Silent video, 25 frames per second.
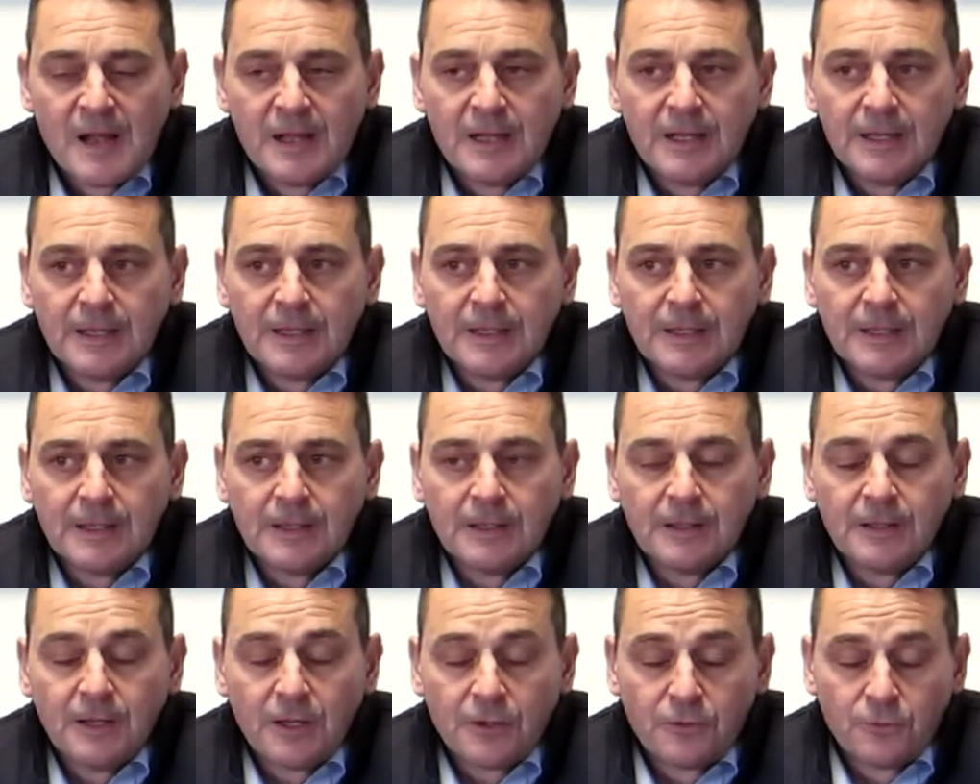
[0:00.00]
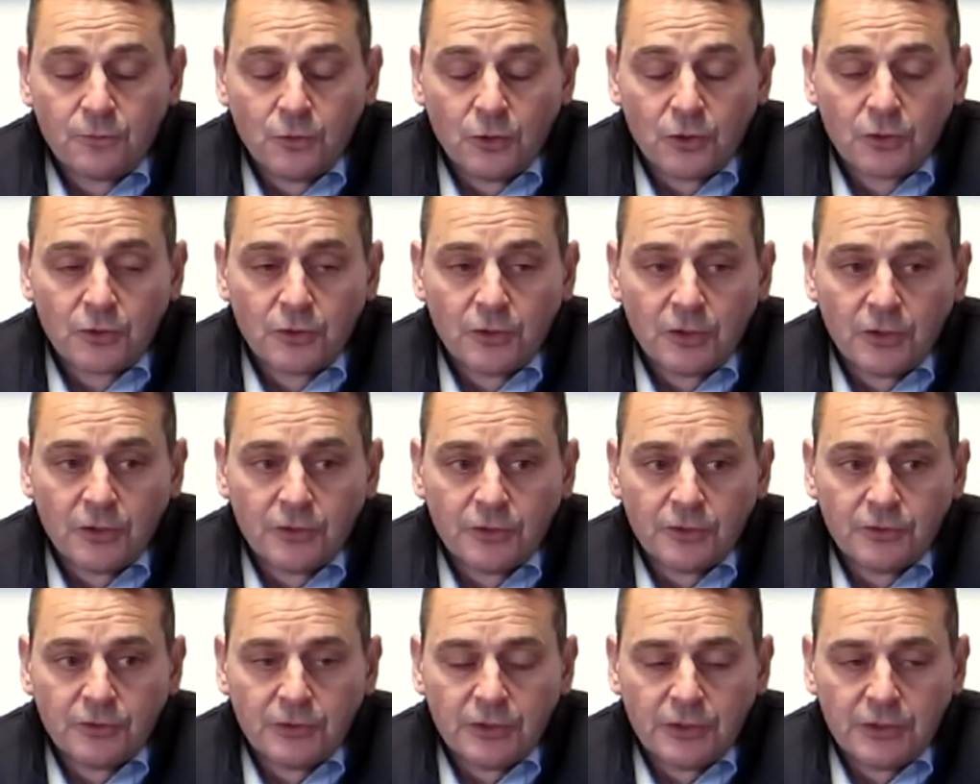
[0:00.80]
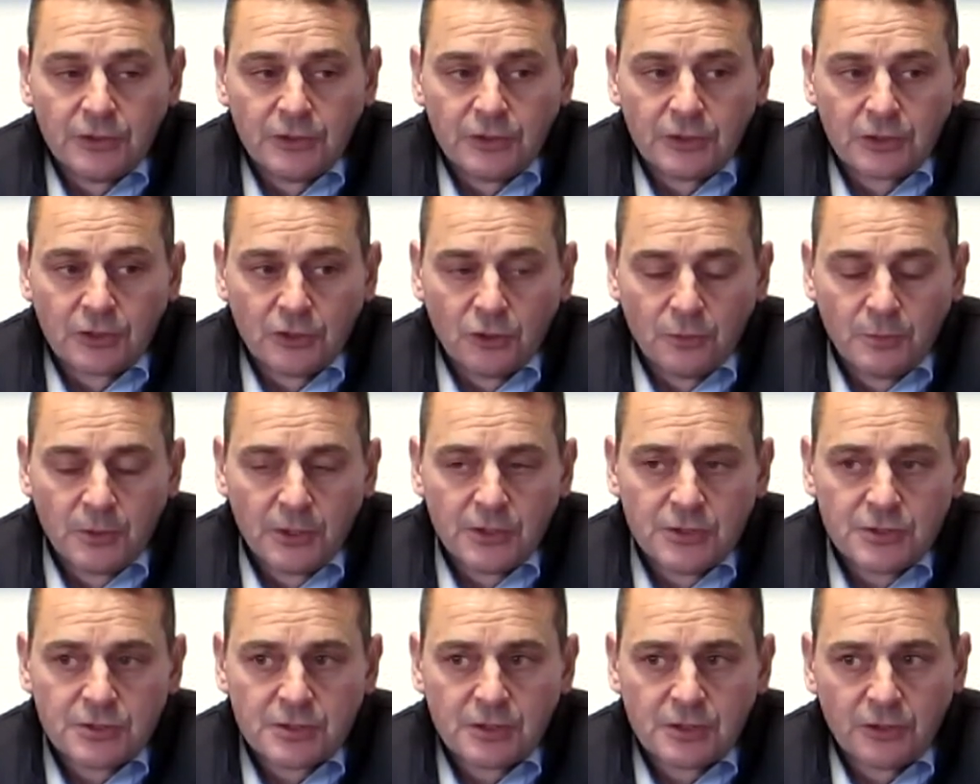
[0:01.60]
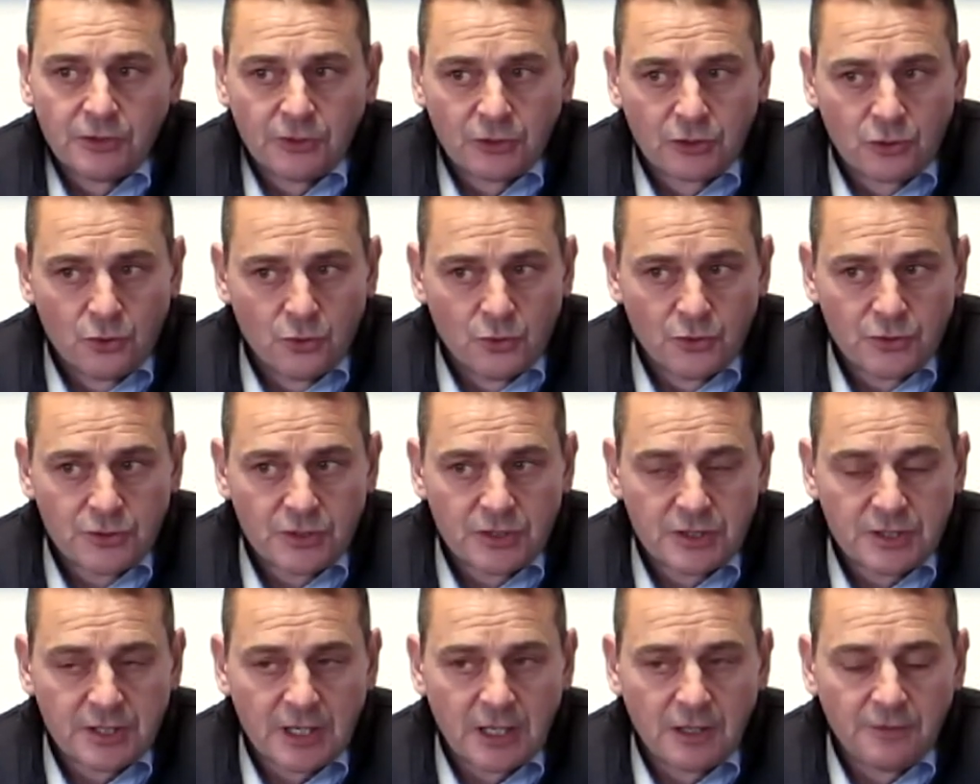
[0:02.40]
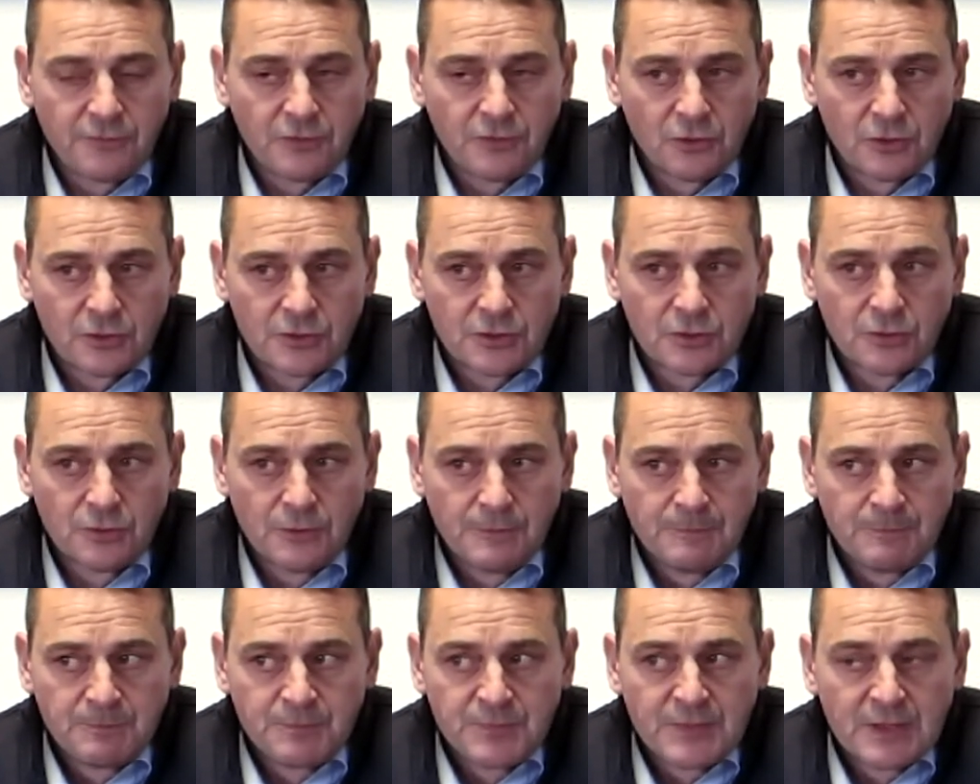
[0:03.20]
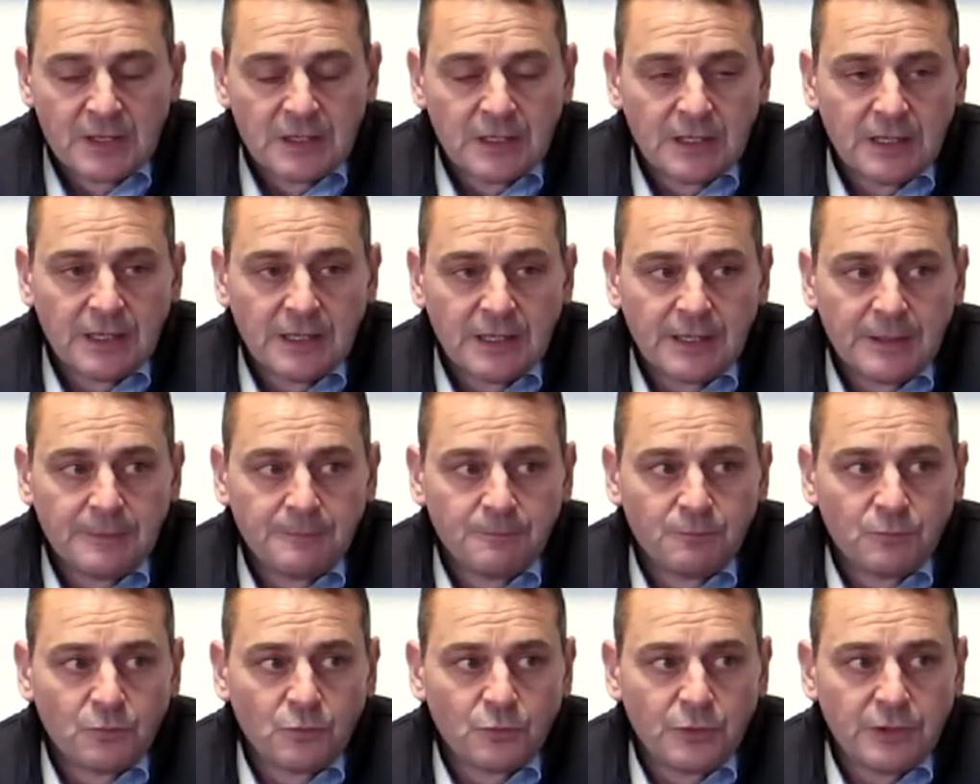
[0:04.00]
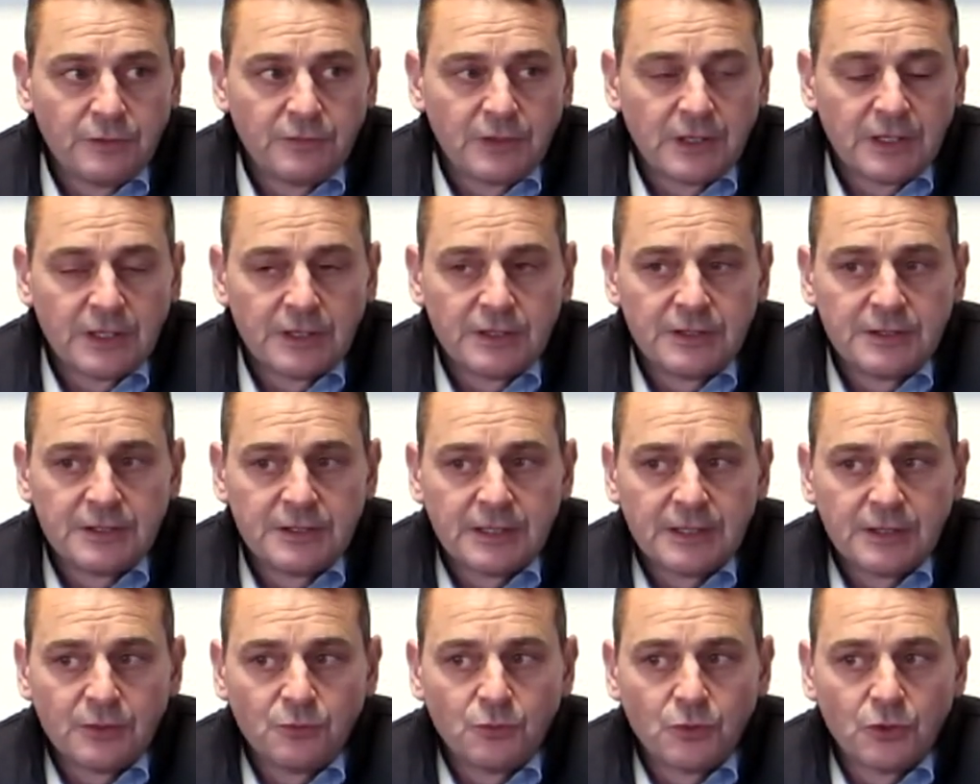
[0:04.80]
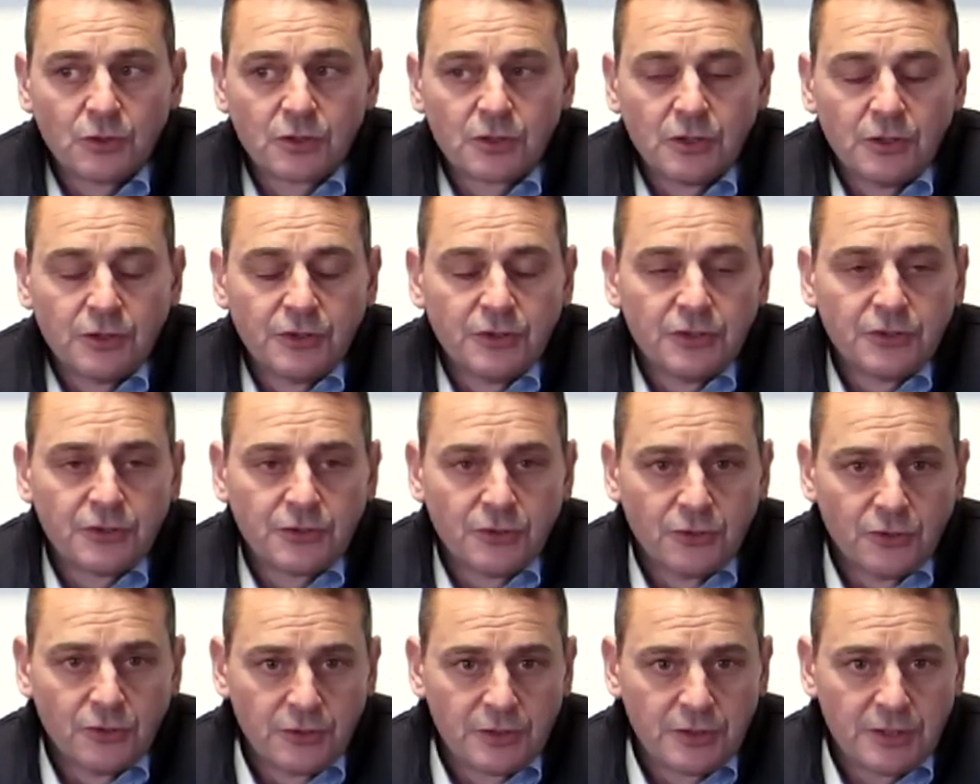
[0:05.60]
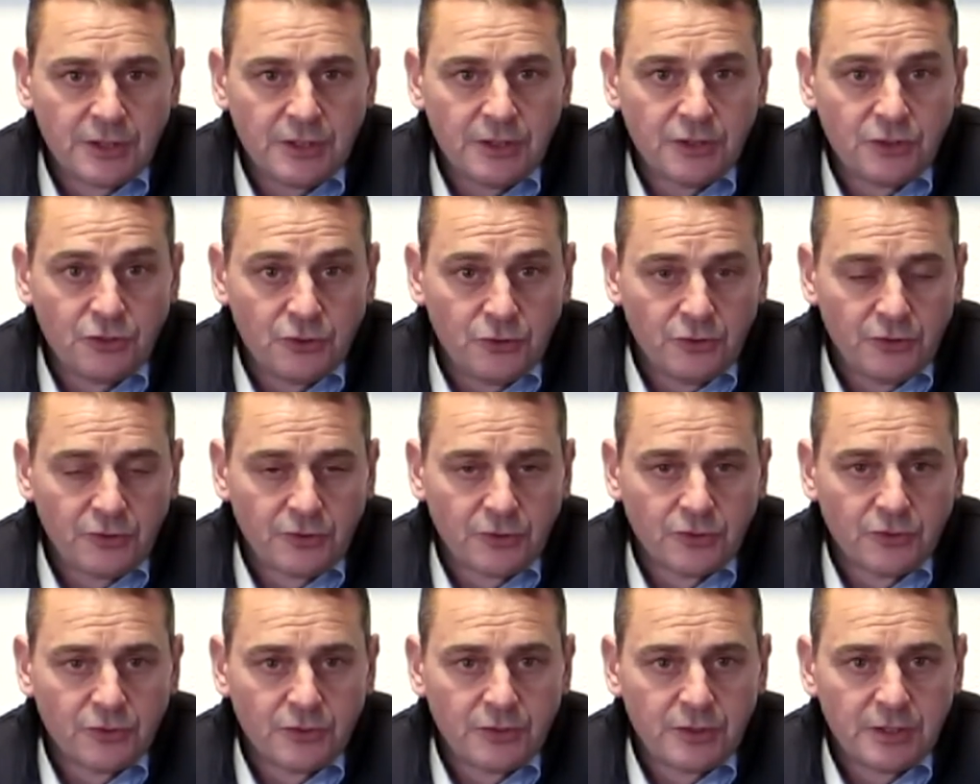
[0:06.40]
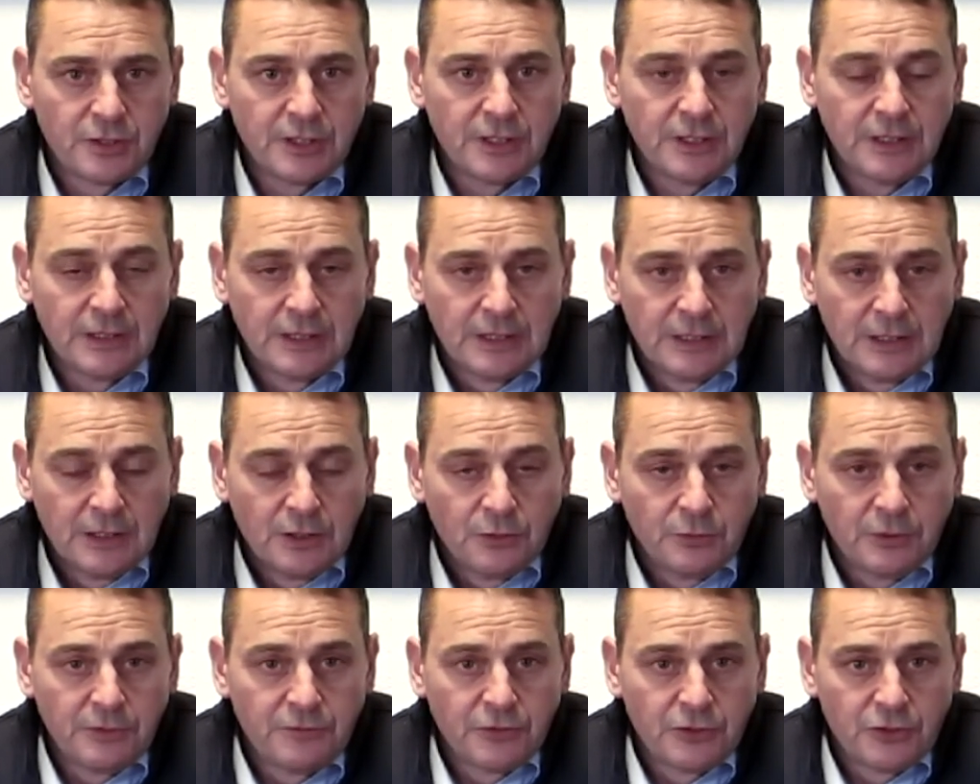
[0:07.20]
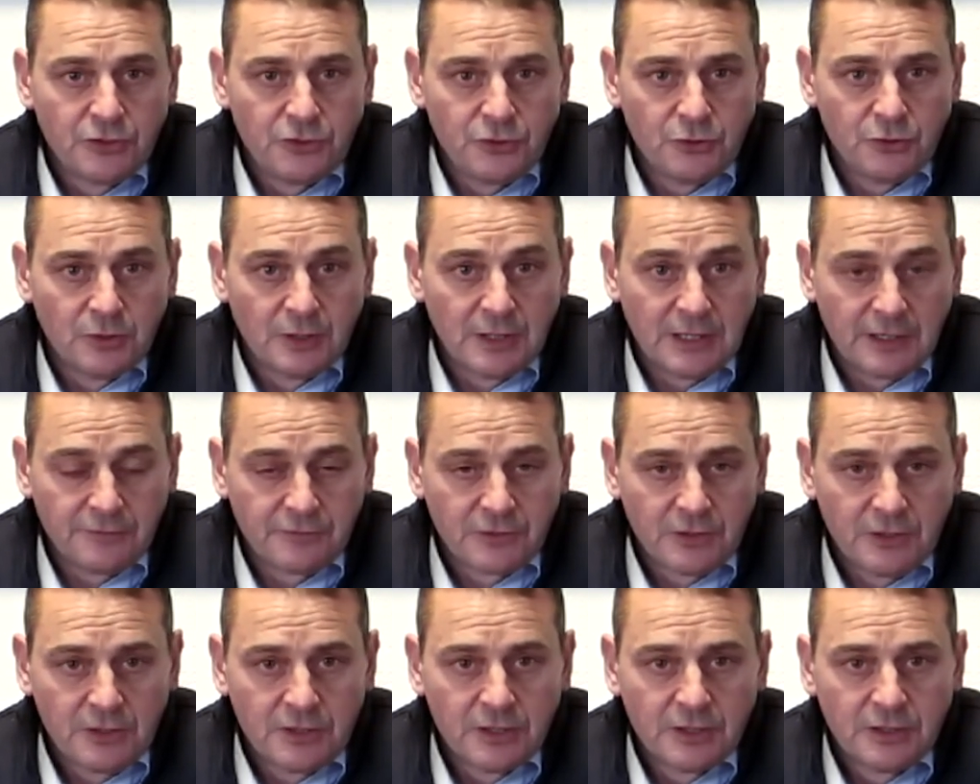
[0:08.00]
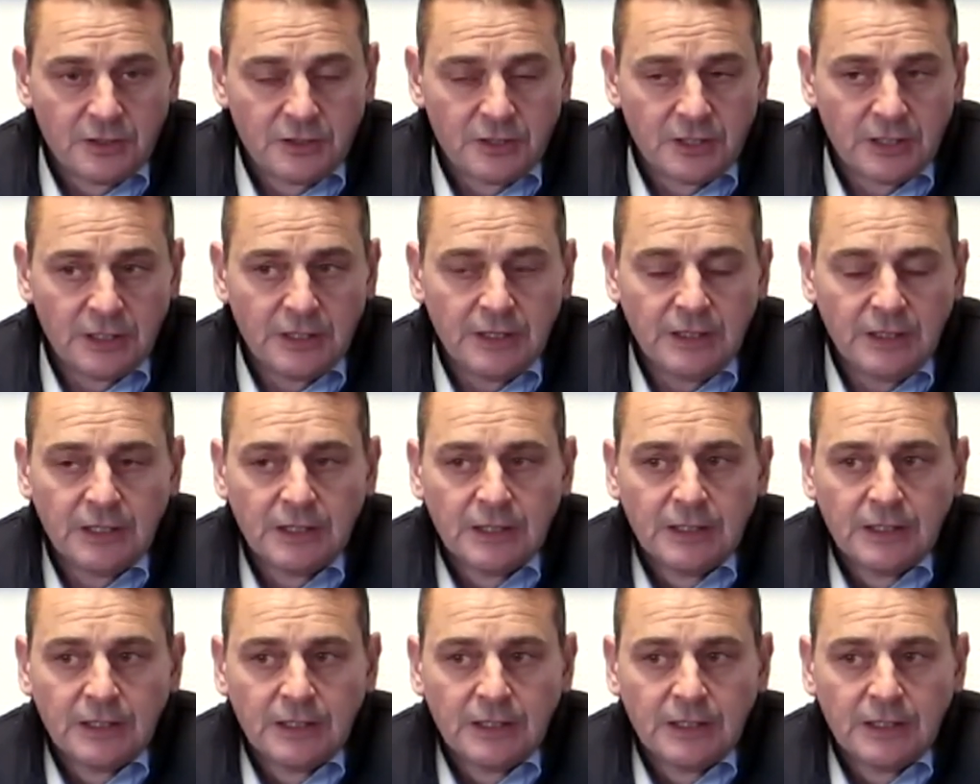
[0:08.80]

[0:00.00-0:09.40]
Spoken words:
A lot of work going on in the clubhouse. On the course itself also, we've had work on the third tee, a new third tee. We've had a new 11th tee.